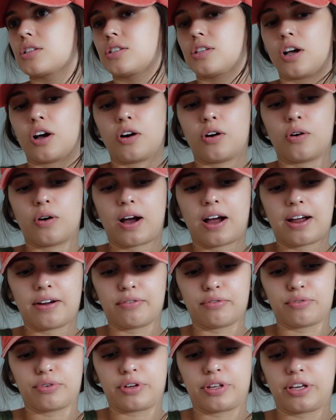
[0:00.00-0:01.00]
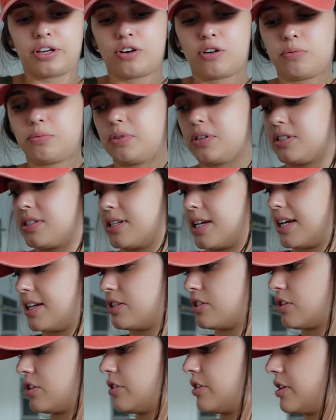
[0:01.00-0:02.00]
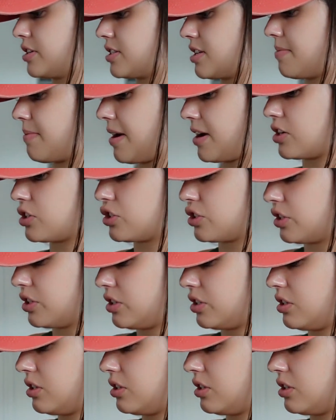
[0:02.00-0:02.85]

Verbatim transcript: So I really hope this tastes good because I'm actually